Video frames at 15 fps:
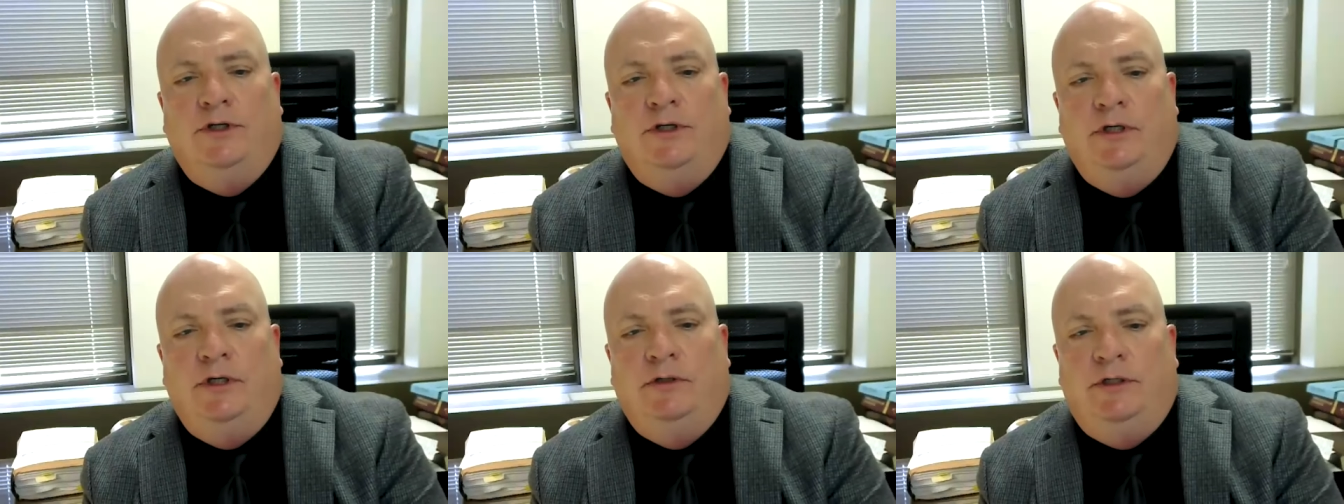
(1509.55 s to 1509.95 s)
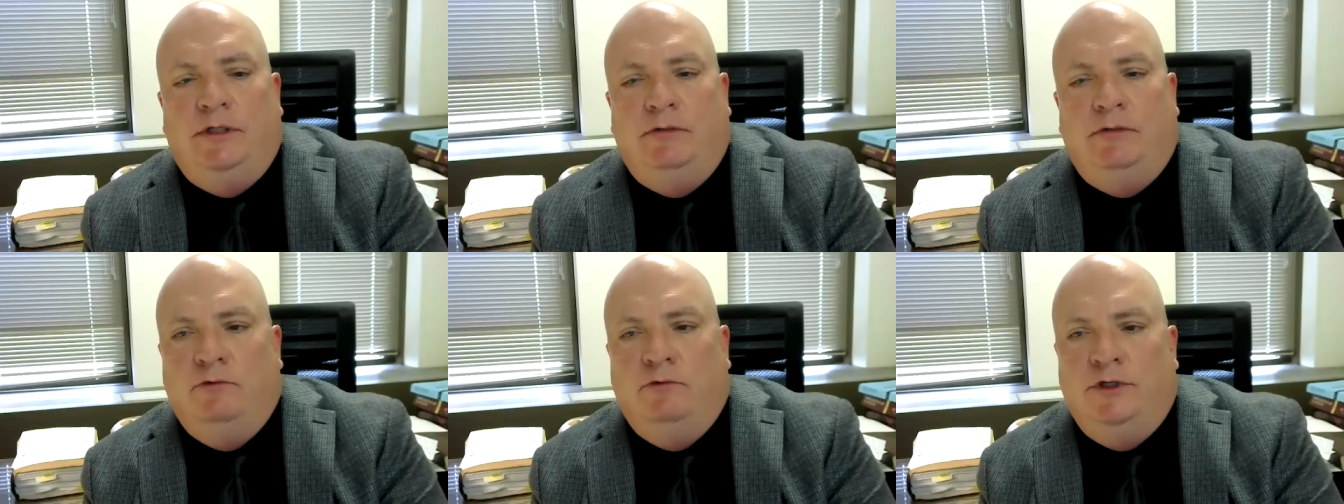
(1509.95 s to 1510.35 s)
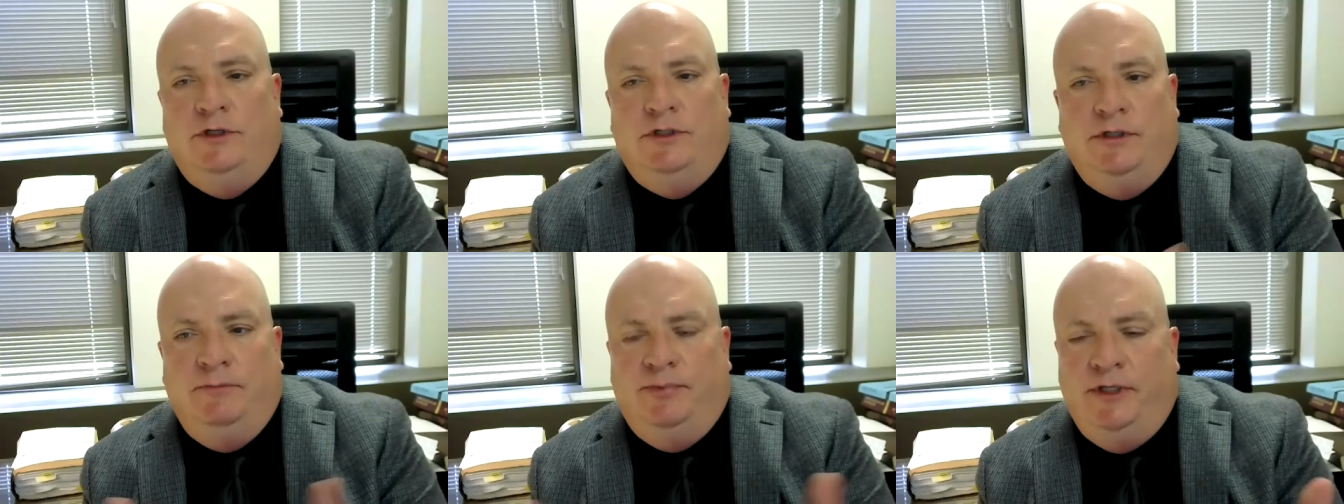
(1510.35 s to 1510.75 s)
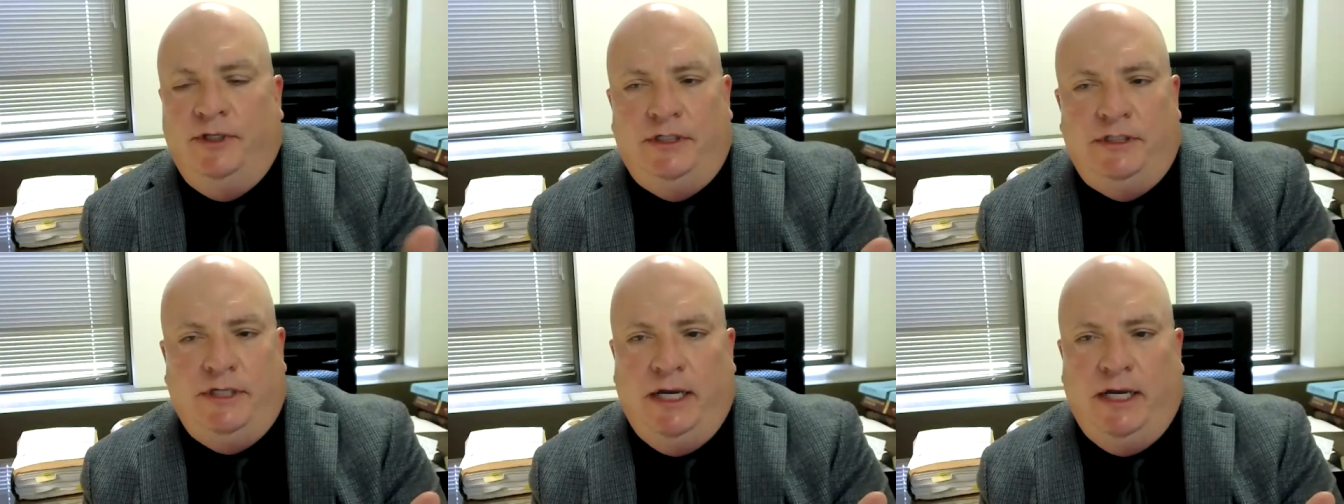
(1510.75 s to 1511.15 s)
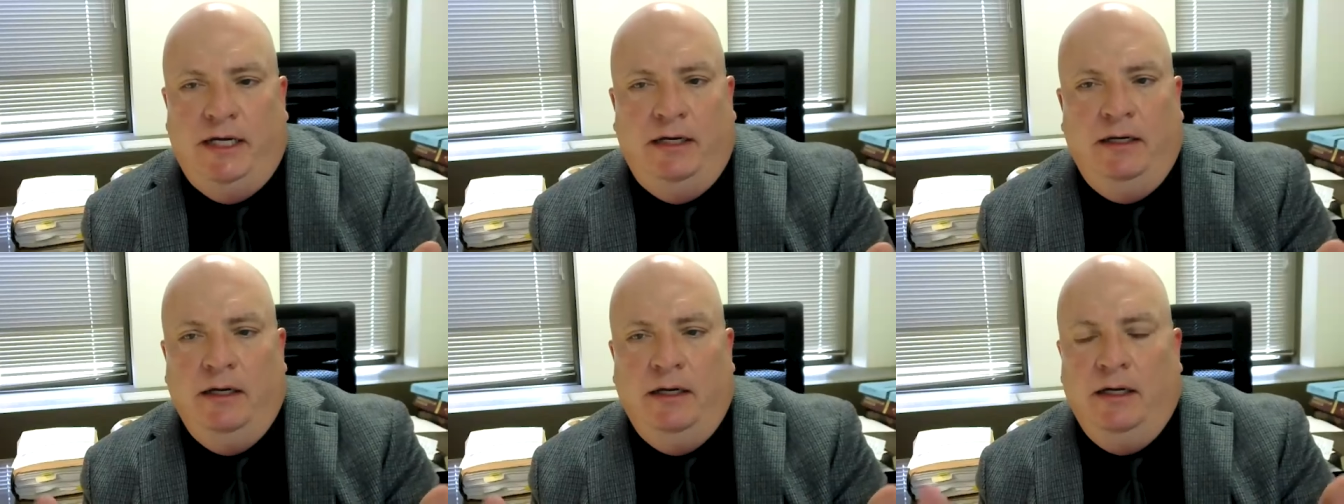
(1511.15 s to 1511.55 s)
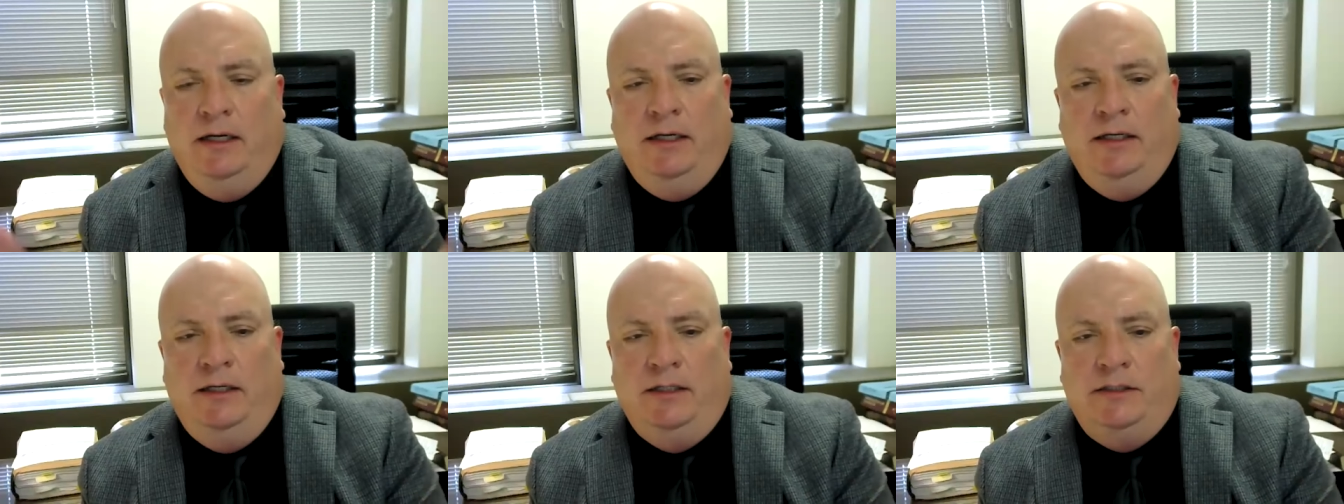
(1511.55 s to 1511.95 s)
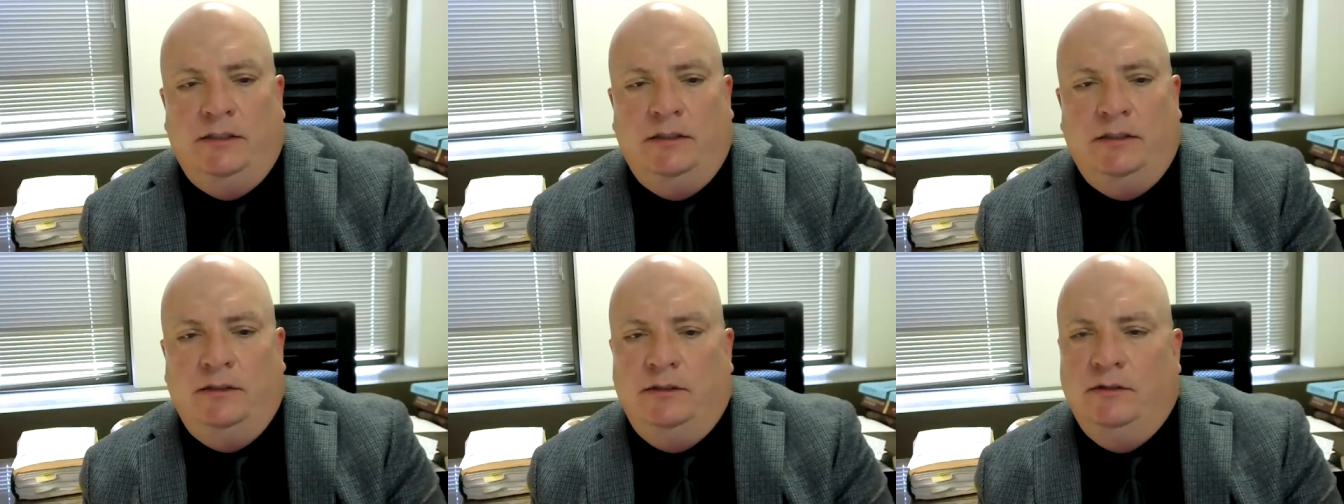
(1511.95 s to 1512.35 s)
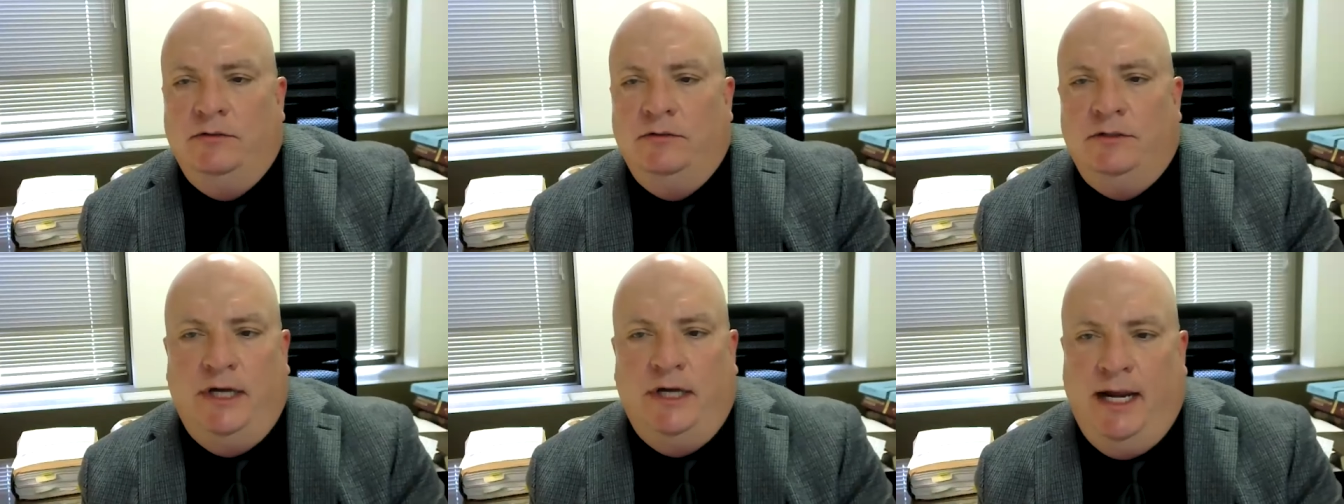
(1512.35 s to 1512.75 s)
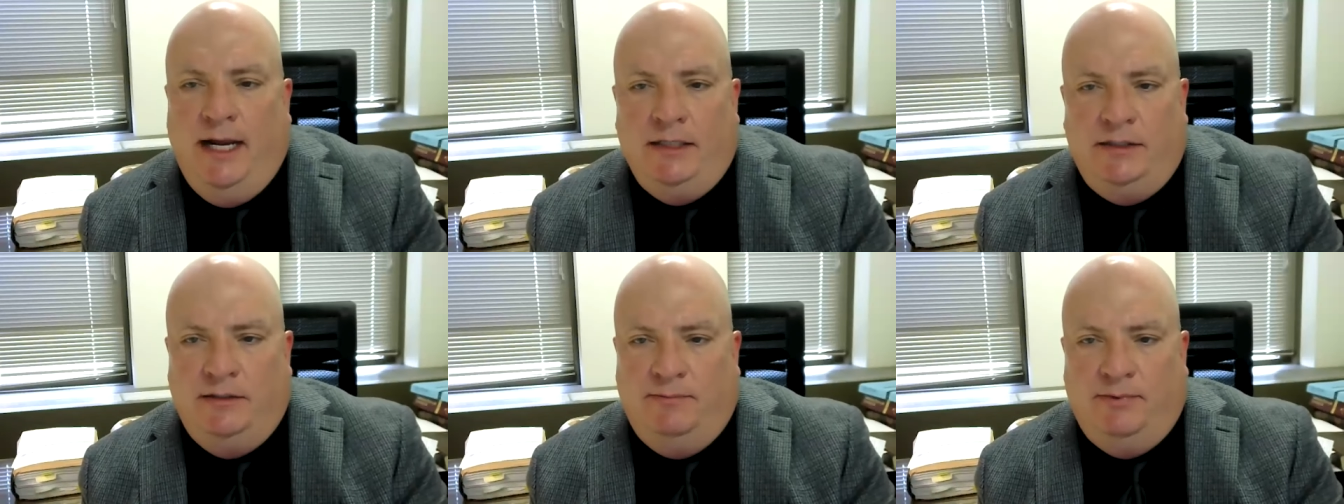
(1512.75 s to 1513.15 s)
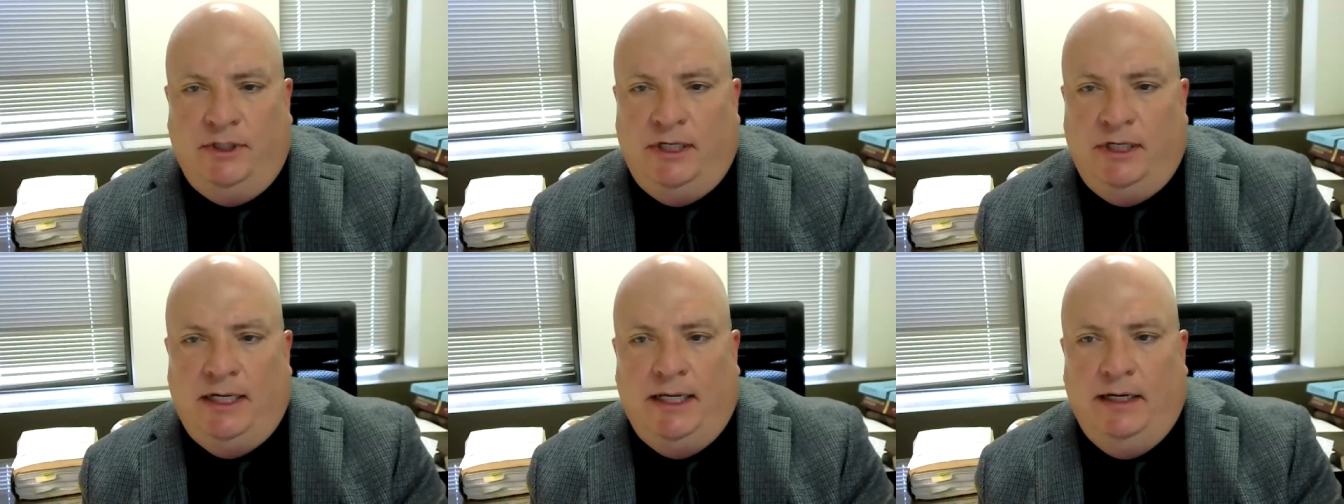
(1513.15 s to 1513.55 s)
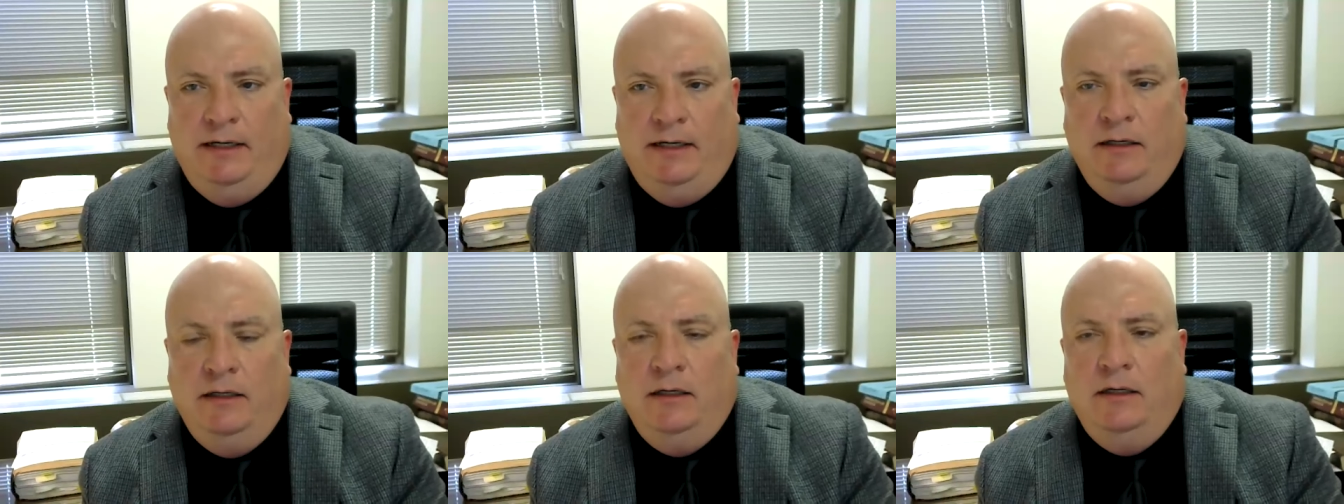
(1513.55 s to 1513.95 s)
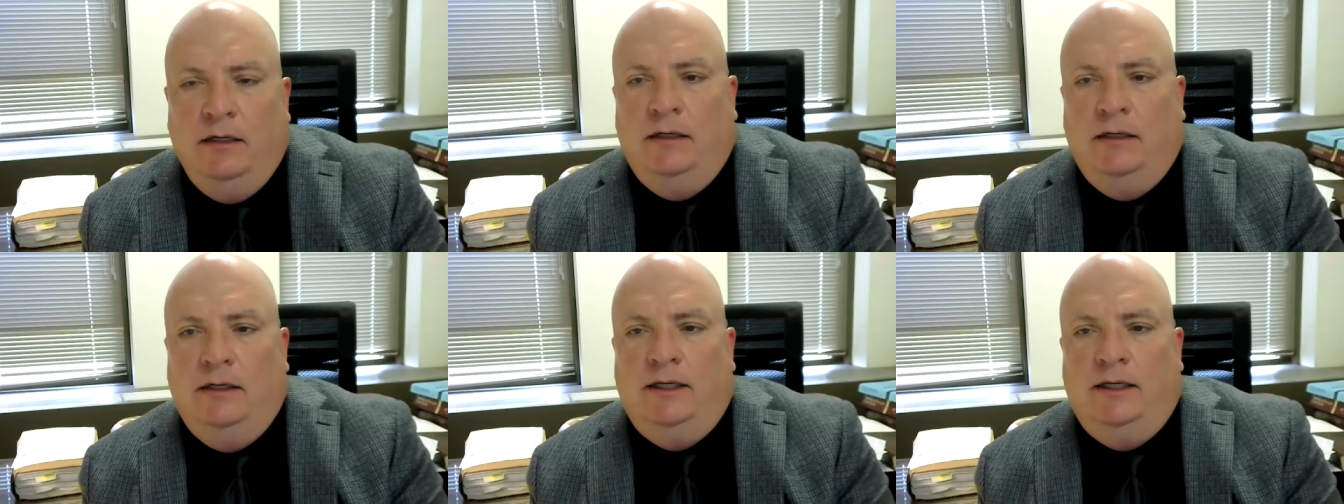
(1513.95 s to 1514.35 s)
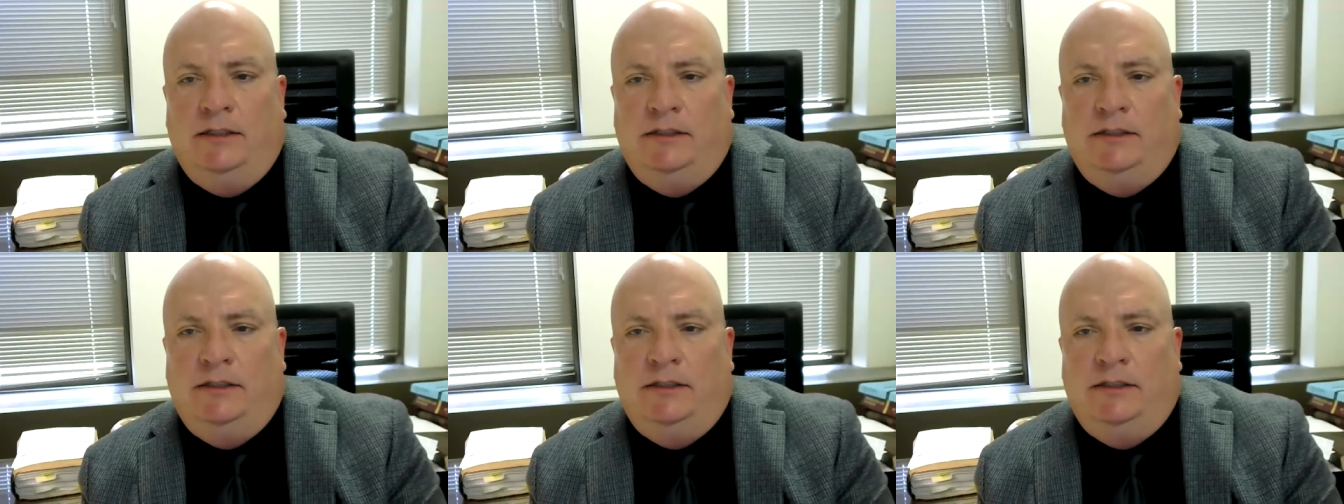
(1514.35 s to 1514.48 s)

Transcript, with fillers: which use would simply say is use an as applied